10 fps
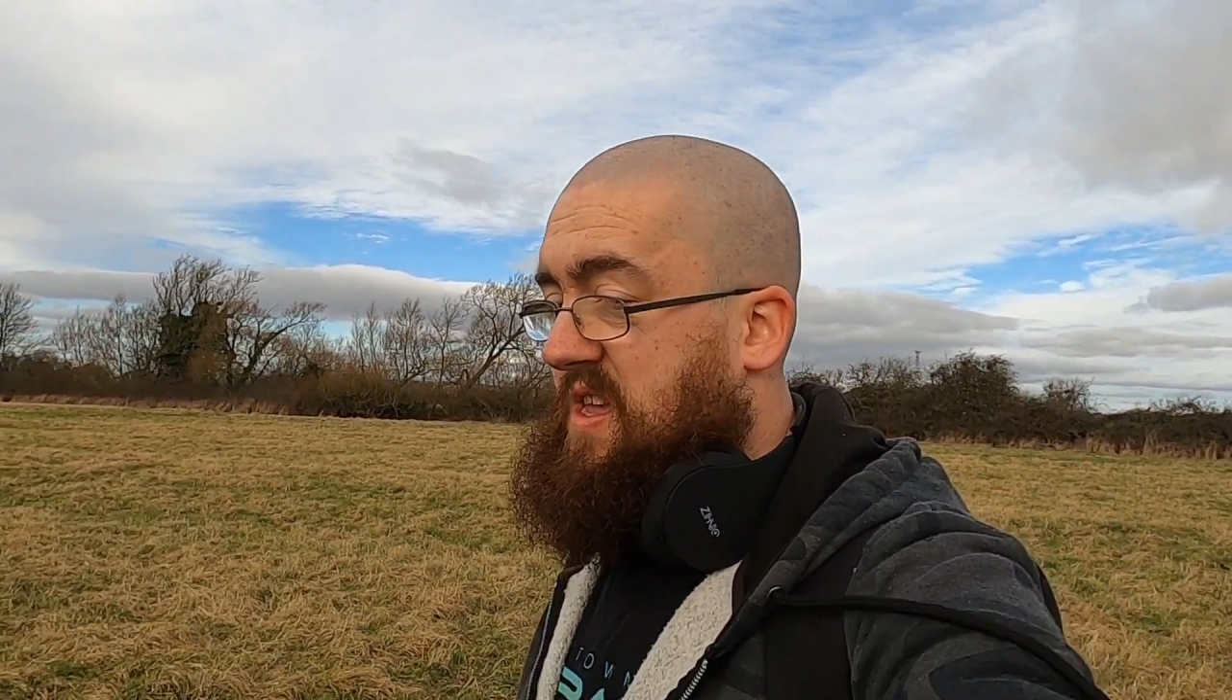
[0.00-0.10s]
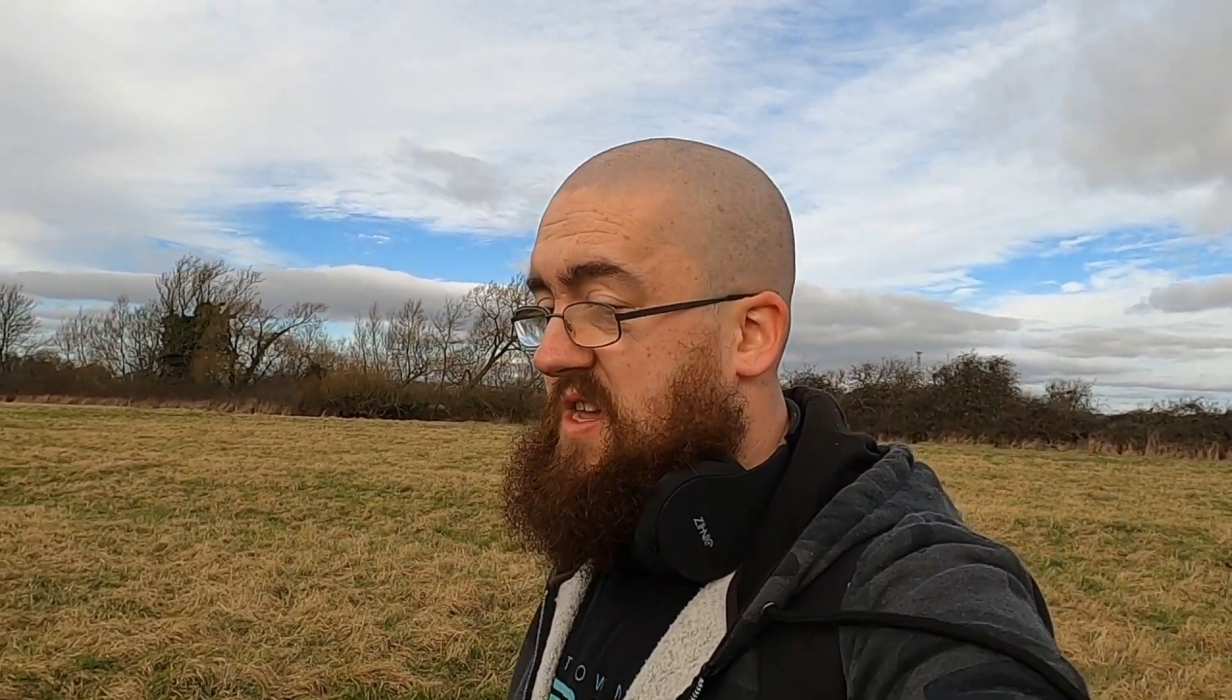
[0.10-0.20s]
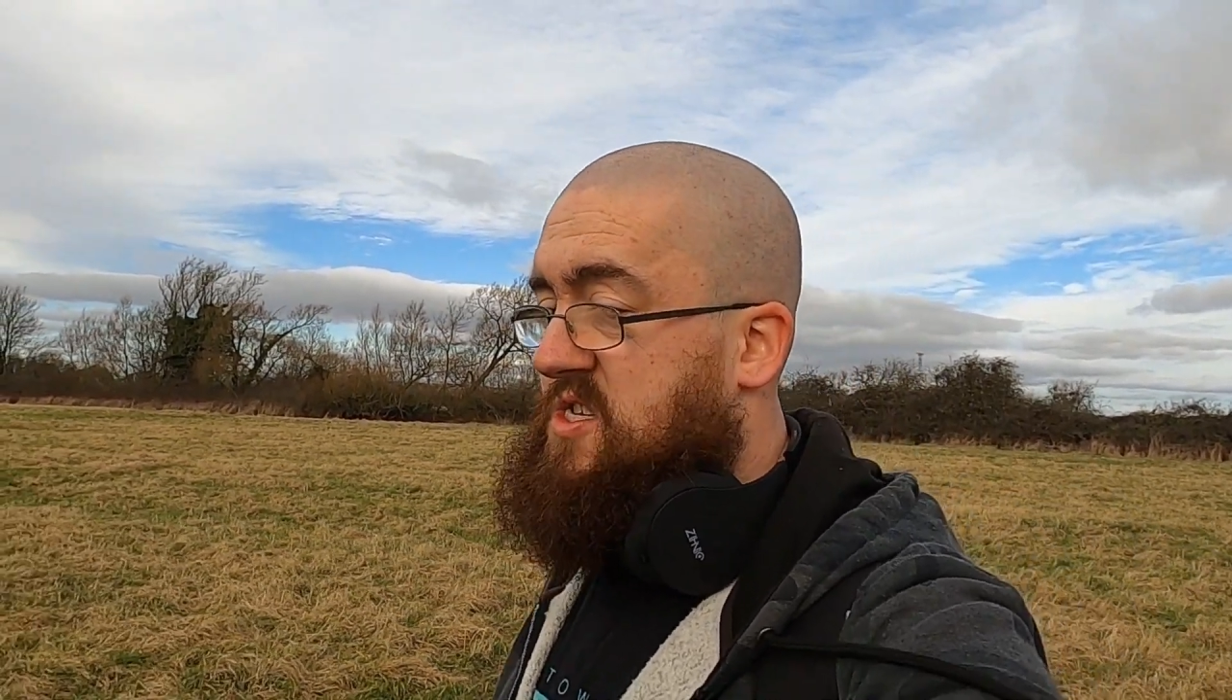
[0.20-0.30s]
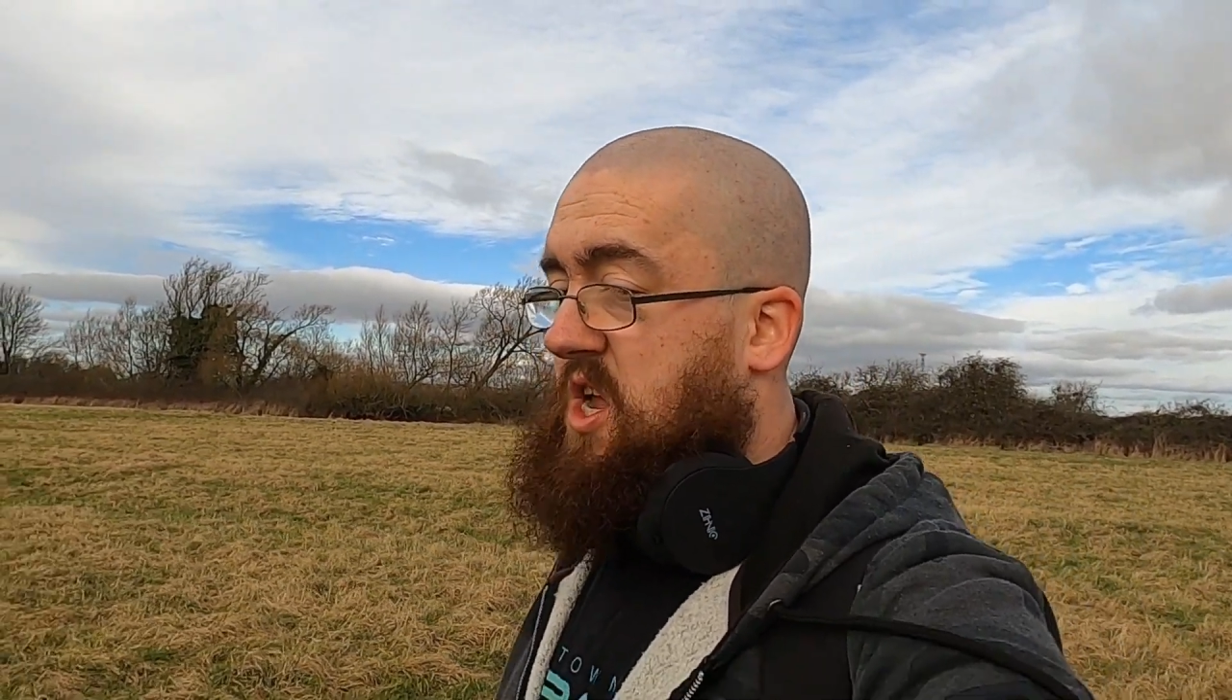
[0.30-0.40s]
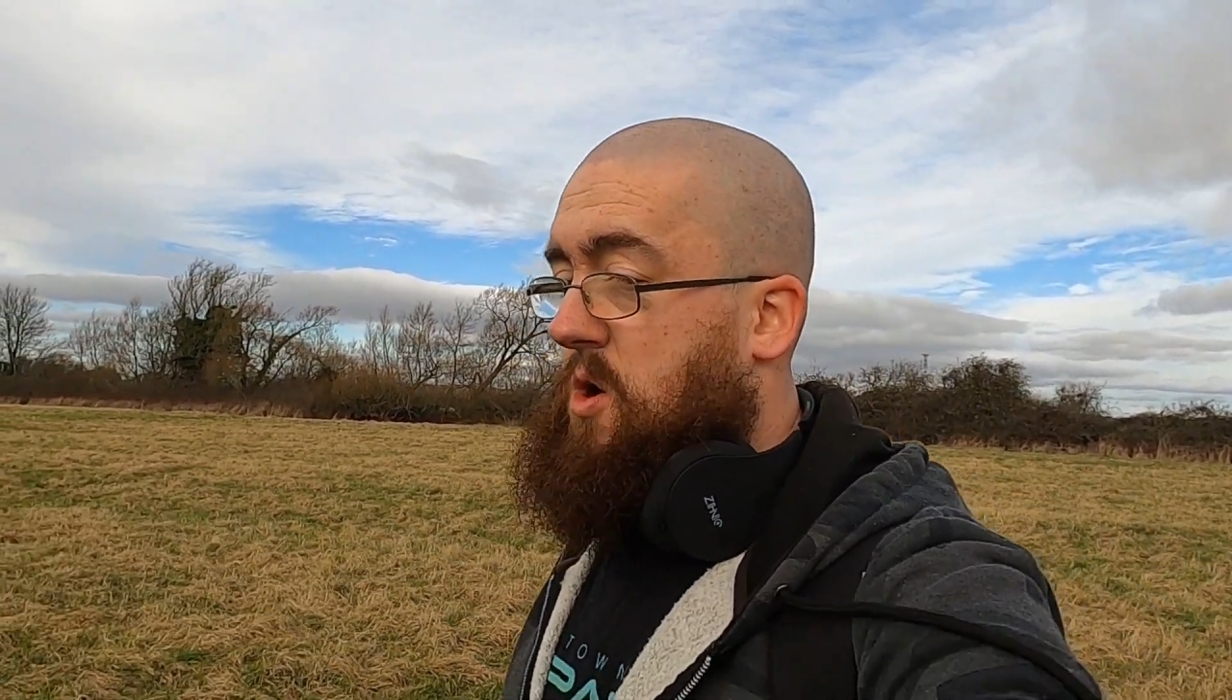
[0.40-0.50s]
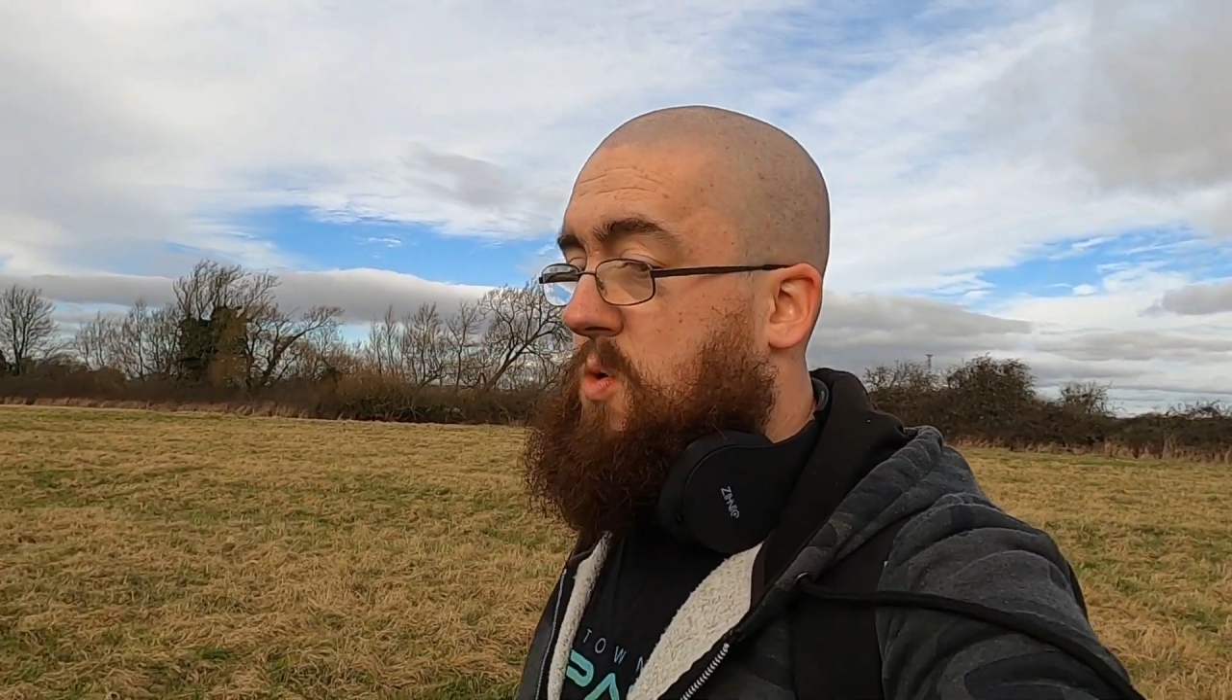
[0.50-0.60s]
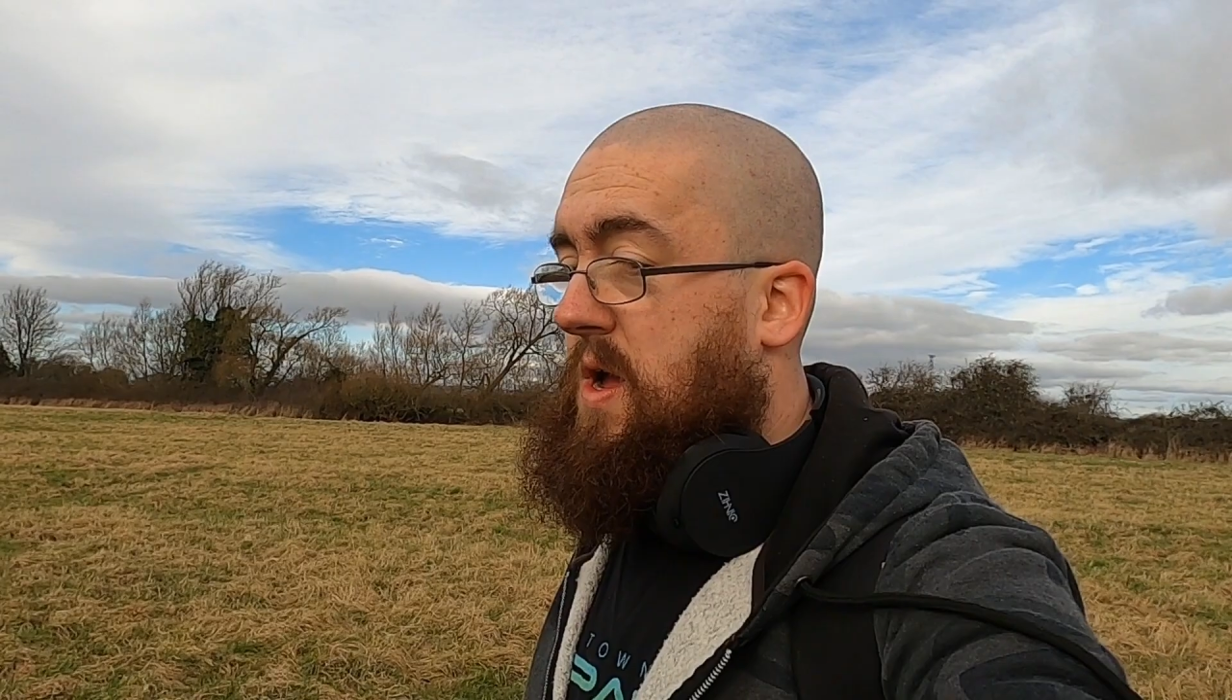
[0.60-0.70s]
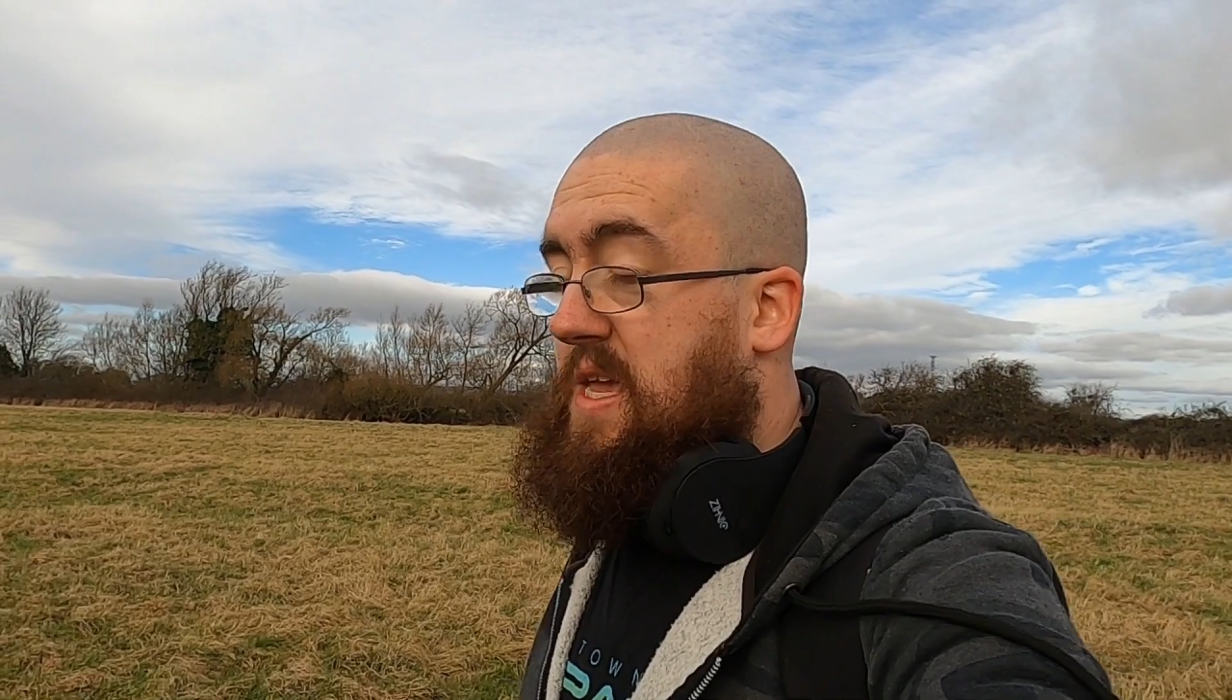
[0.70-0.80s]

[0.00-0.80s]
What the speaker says: years ago,